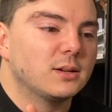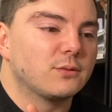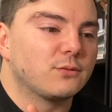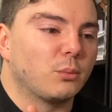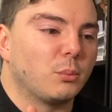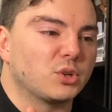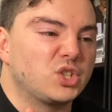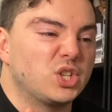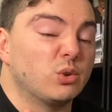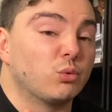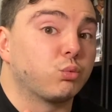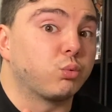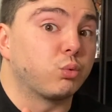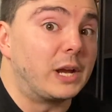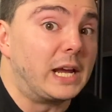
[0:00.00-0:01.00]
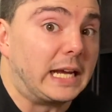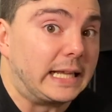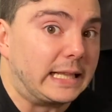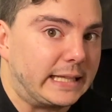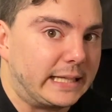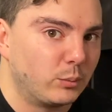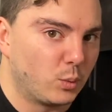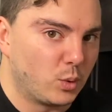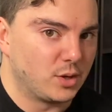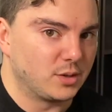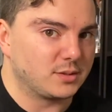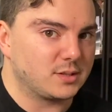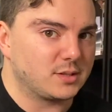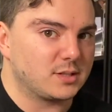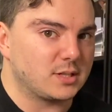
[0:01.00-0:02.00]
from what she really
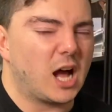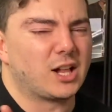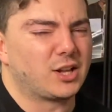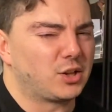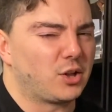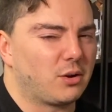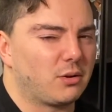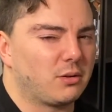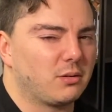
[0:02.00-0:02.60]
wants. I don't know.